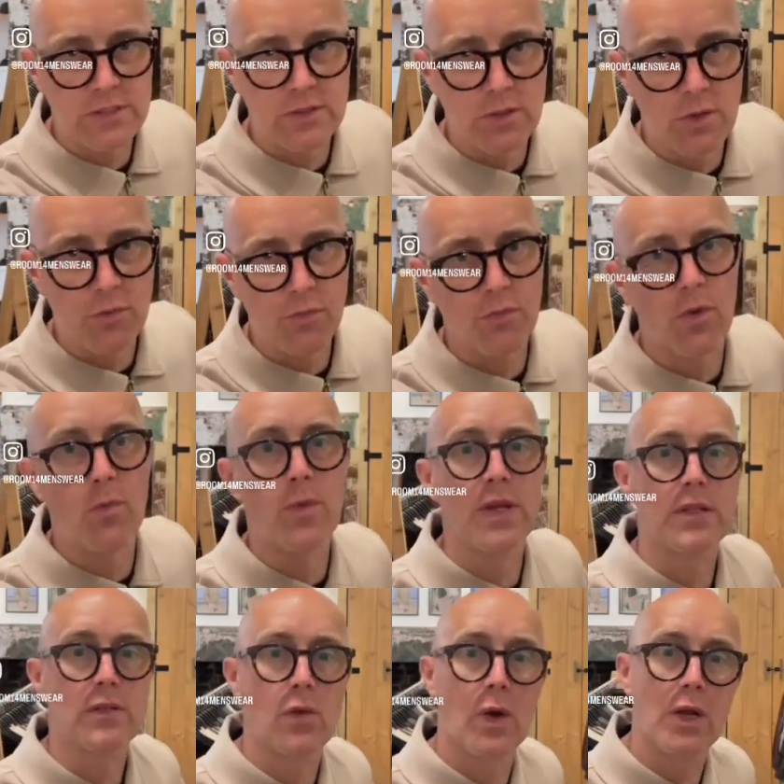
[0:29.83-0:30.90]
stuff, and we
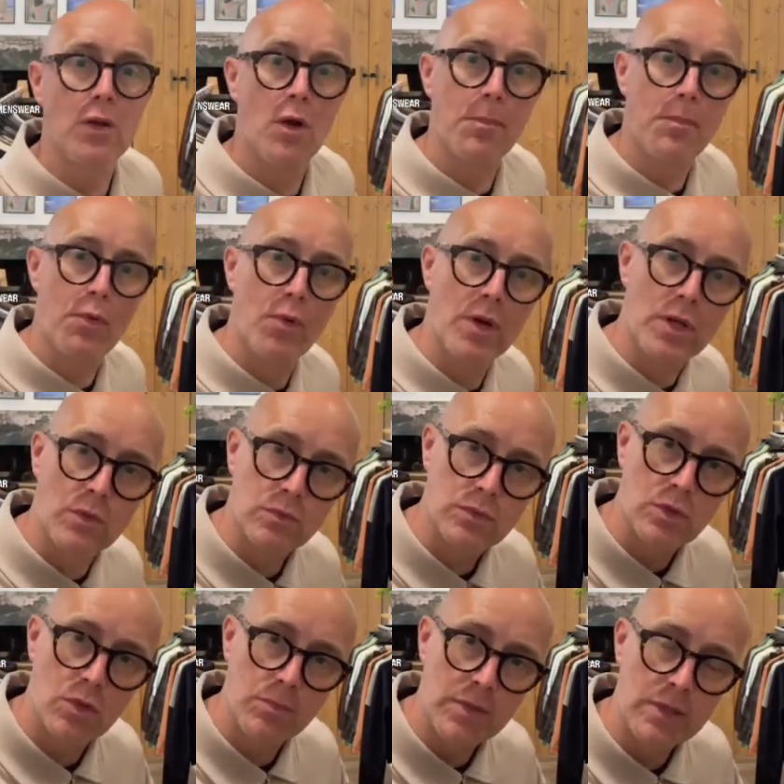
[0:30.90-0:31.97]
had quite a lot of
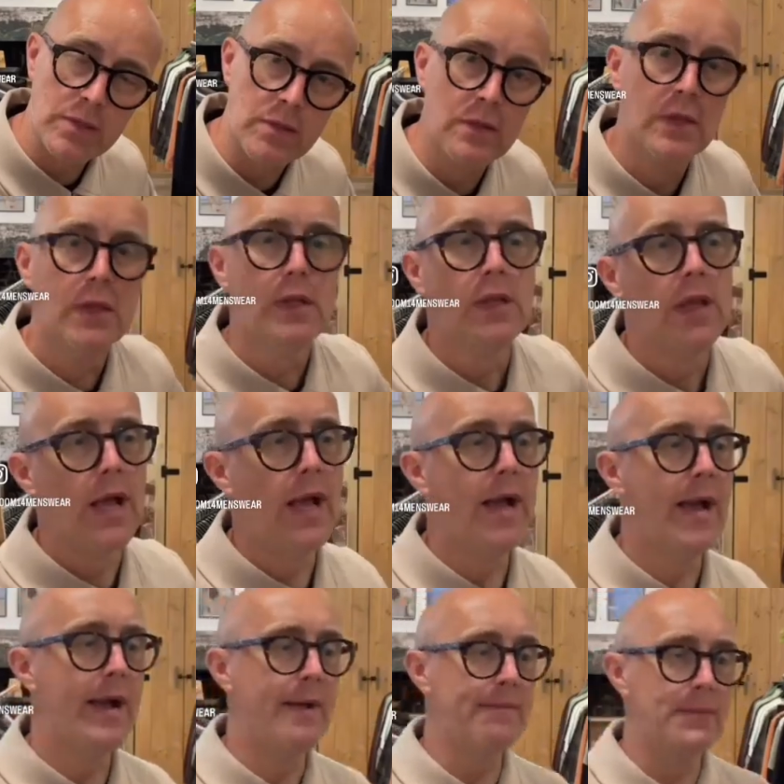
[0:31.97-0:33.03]
pre-owned come in.
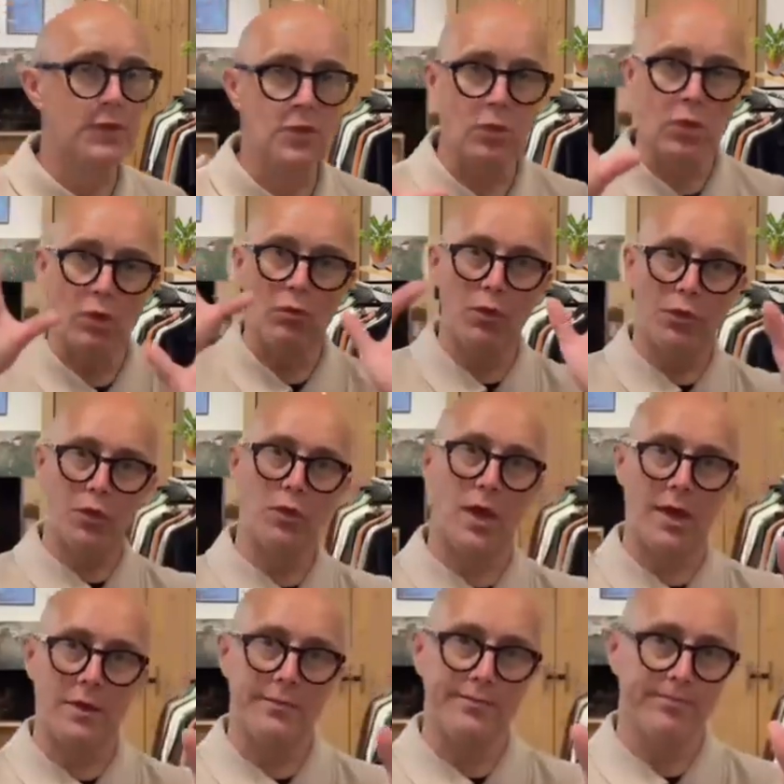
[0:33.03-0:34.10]
So we're going to run through
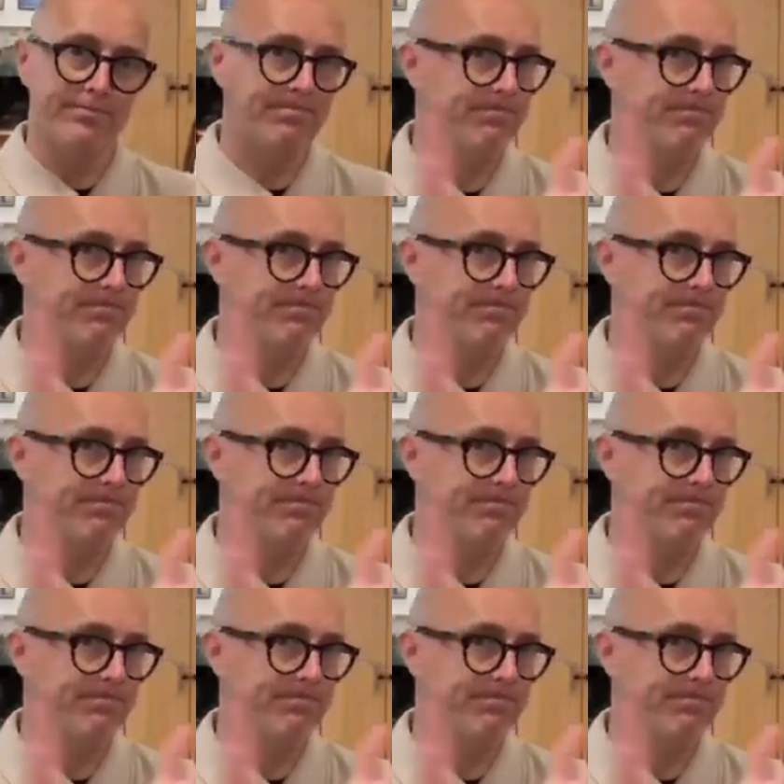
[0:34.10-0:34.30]
that.